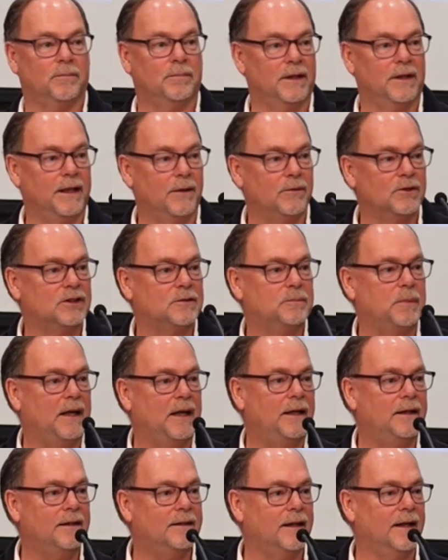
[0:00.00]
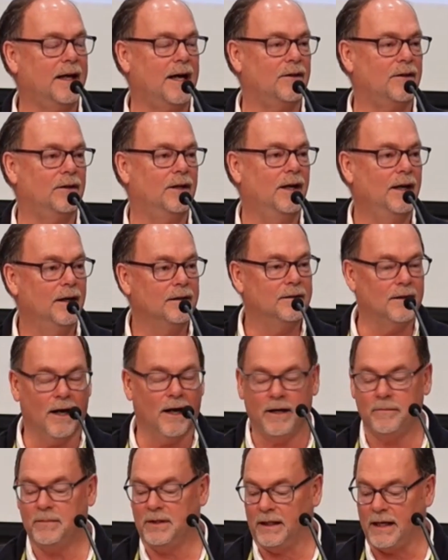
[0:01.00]
but they were spending together
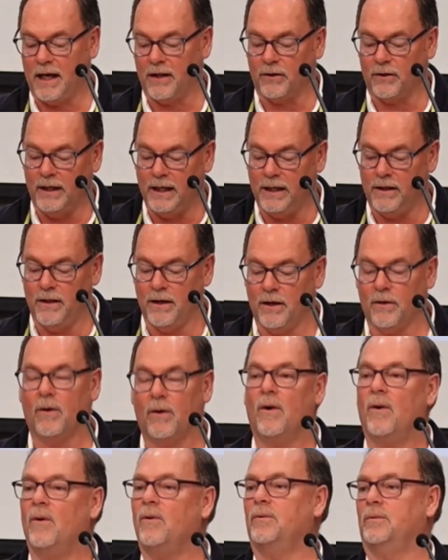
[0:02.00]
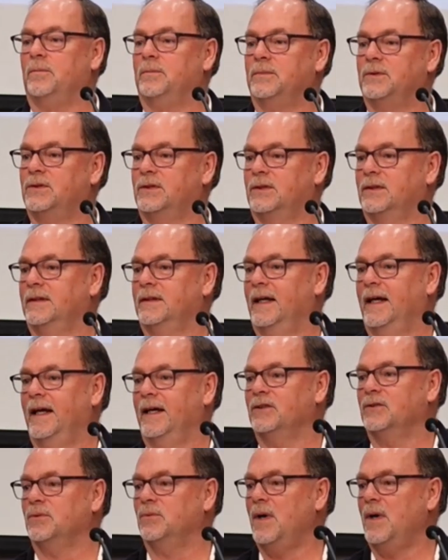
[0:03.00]
time together in their homes
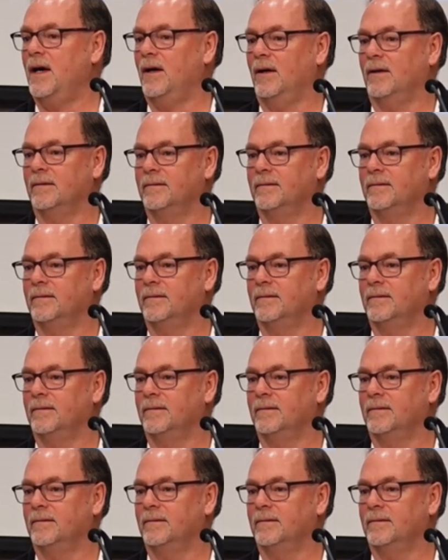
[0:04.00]
as well.